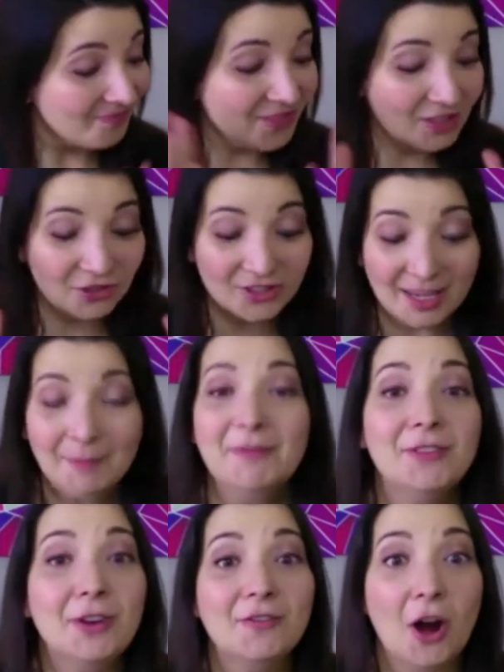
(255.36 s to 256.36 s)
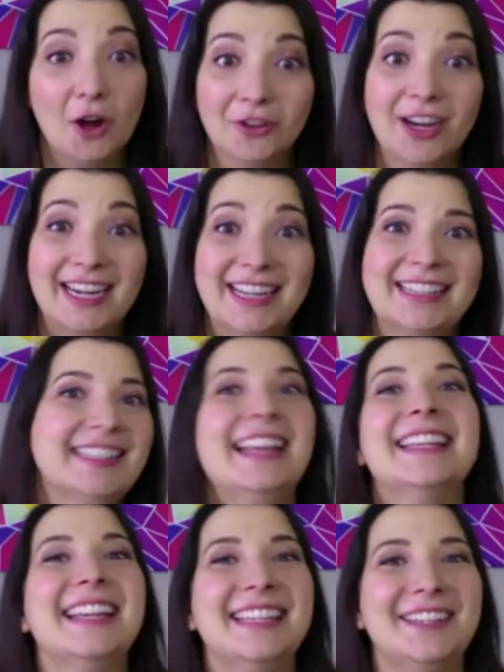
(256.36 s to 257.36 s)
So some of you have already sent
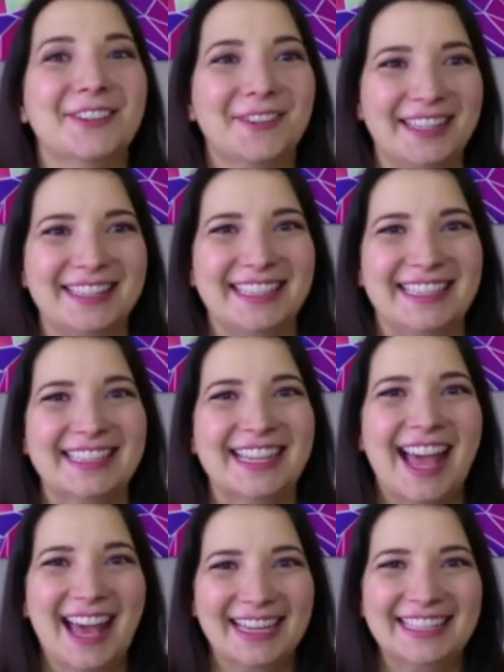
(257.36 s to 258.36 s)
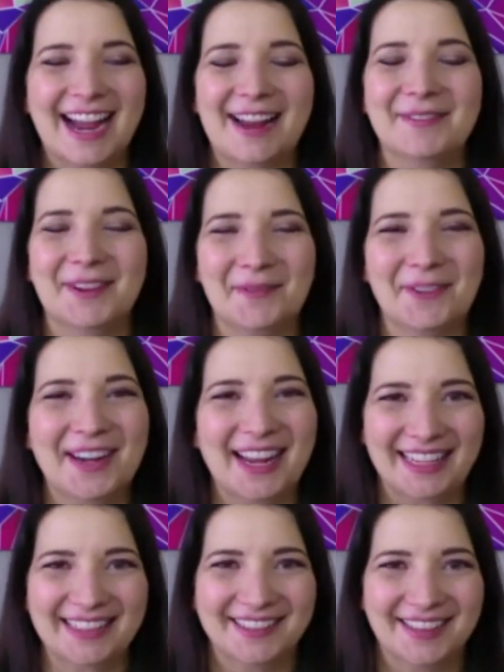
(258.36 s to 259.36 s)
in your questions ahead of time, so I'm going to
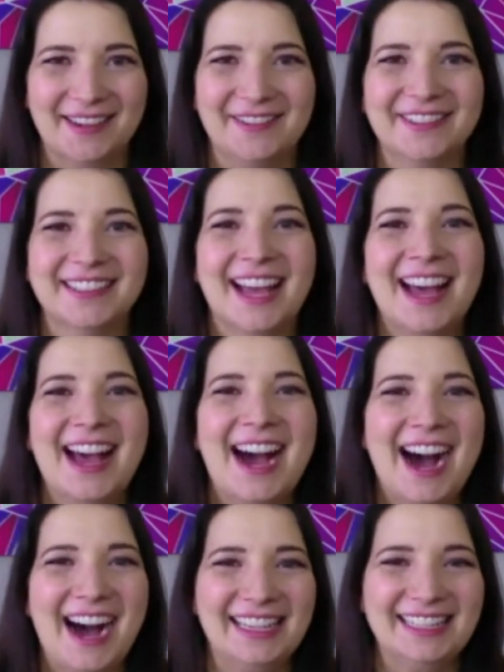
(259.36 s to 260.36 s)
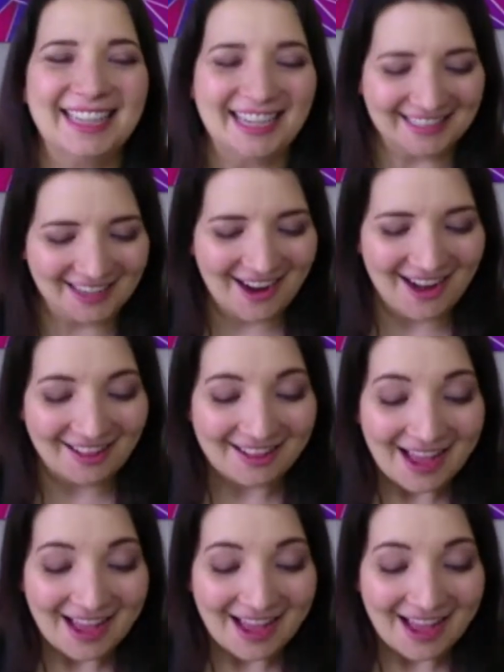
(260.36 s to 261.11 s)
answer those on today's call.